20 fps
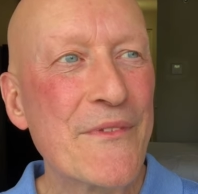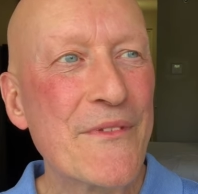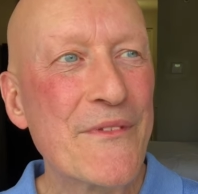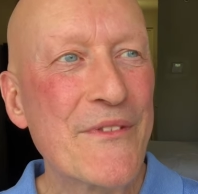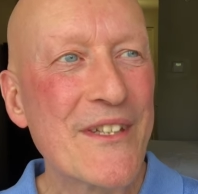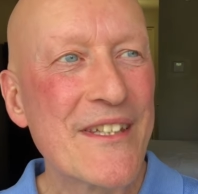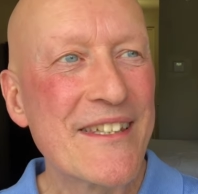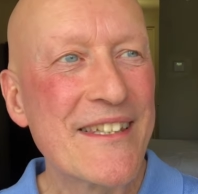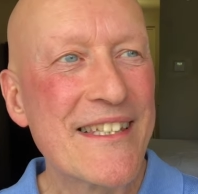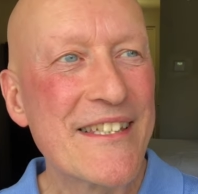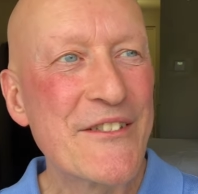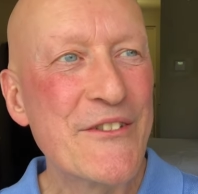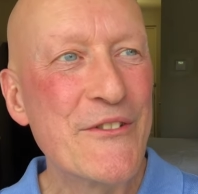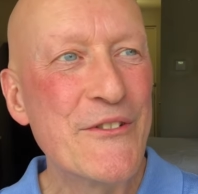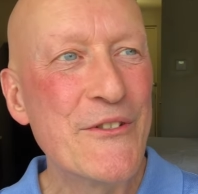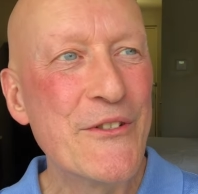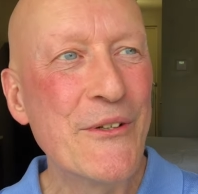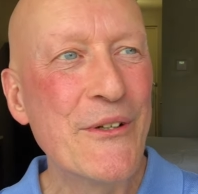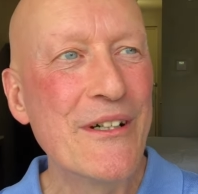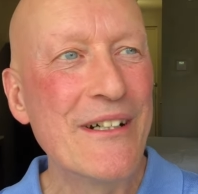Feel this
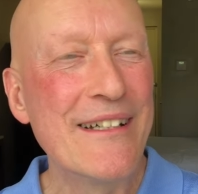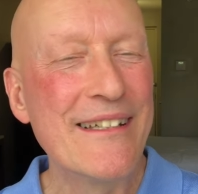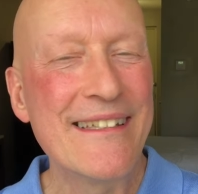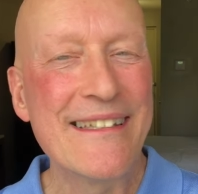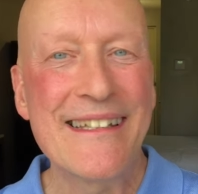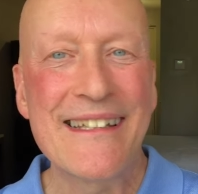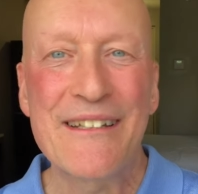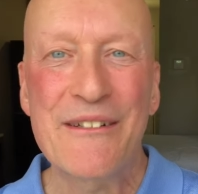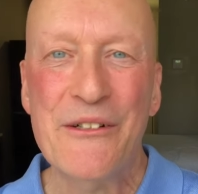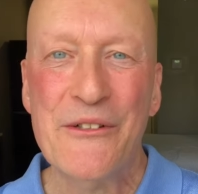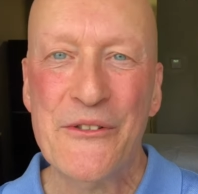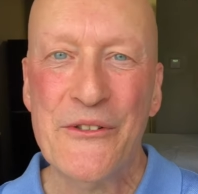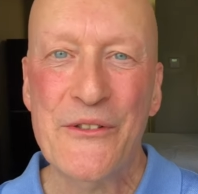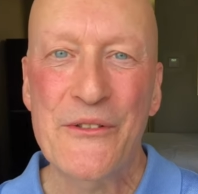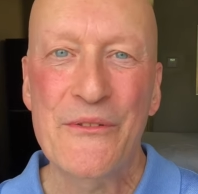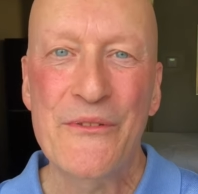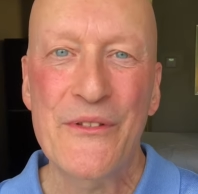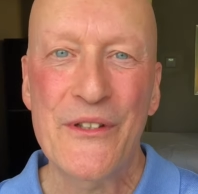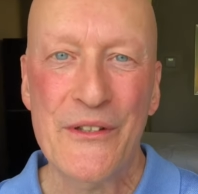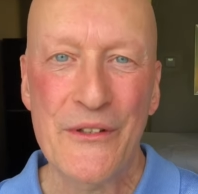joy, yet also
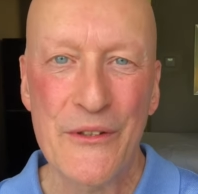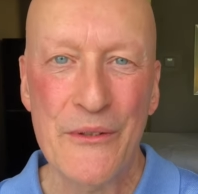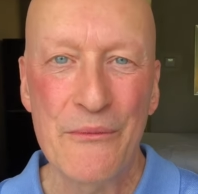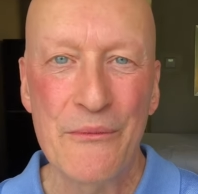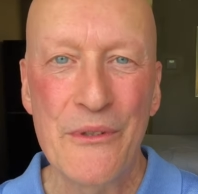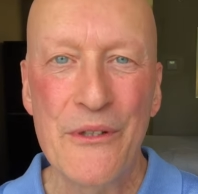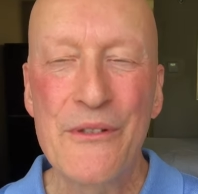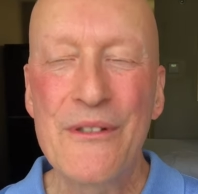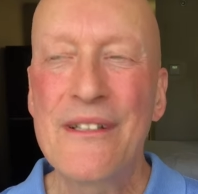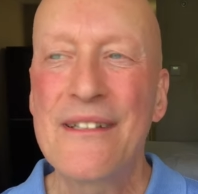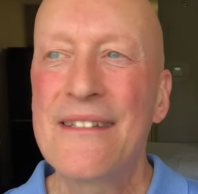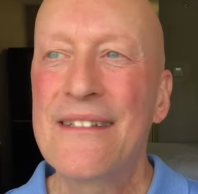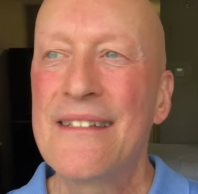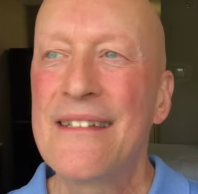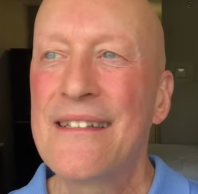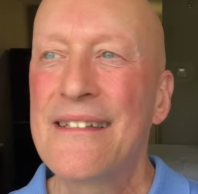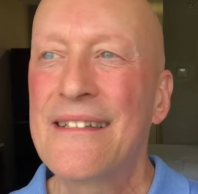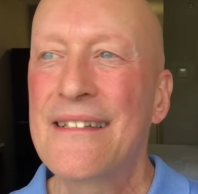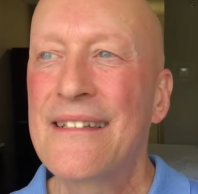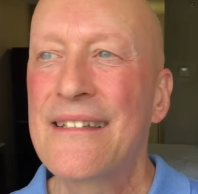feel the
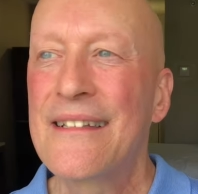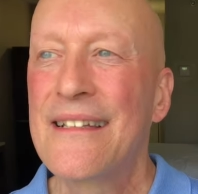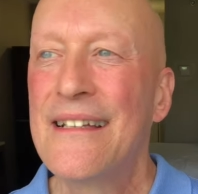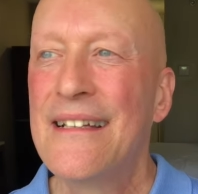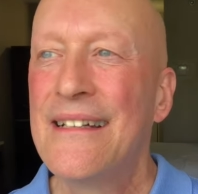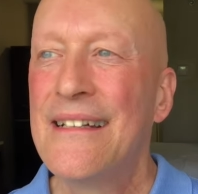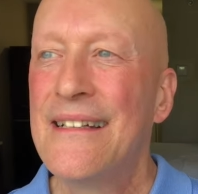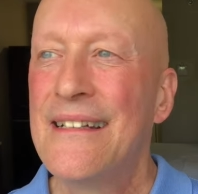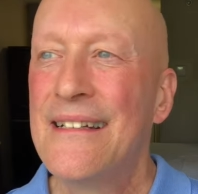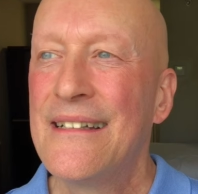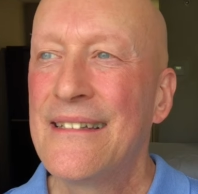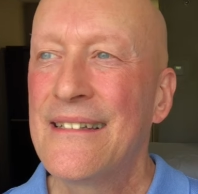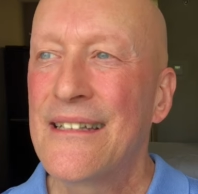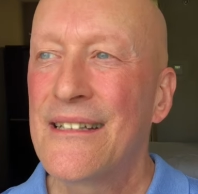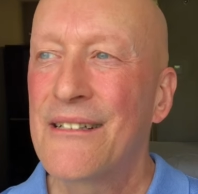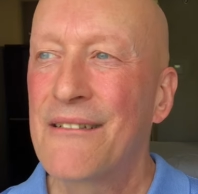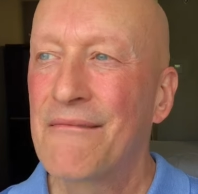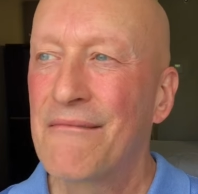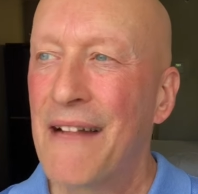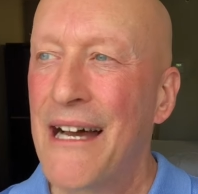rootedness, the
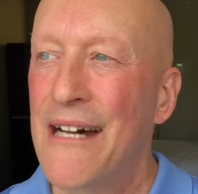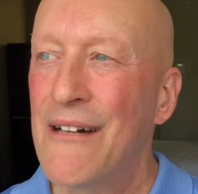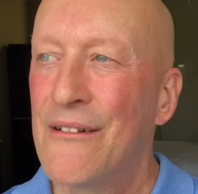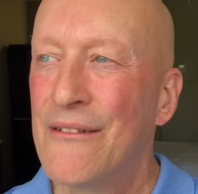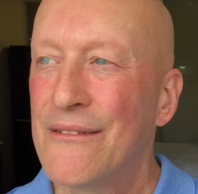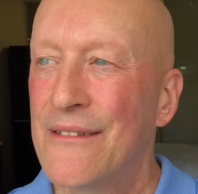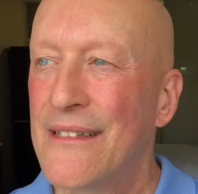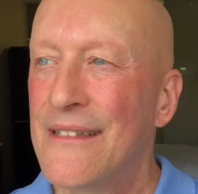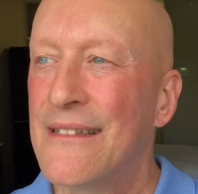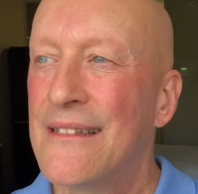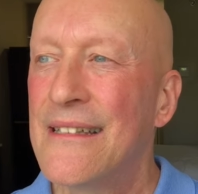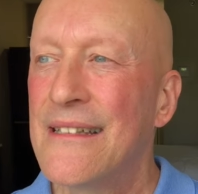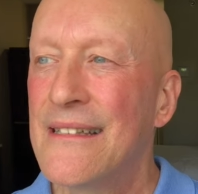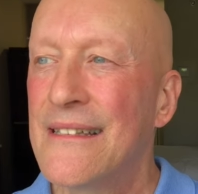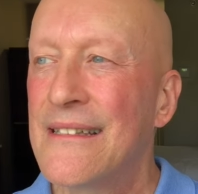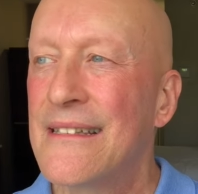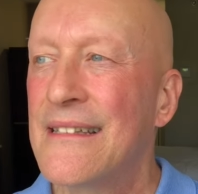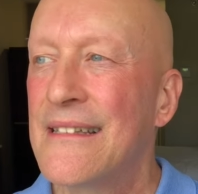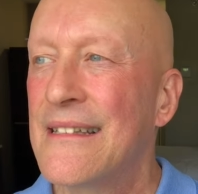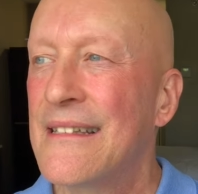
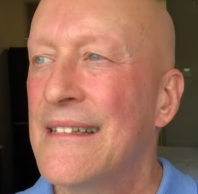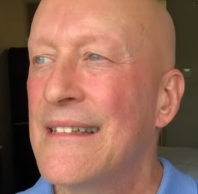groundedness,